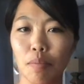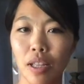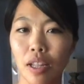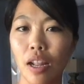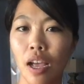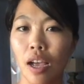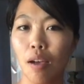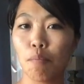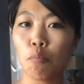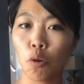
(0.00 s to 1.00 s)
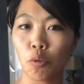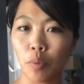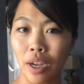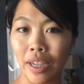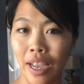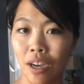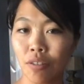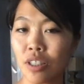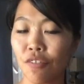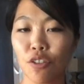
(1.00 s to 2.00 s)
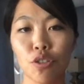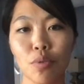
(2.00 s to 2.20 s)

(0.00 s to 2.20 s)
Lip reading: bit more wrung out. If you're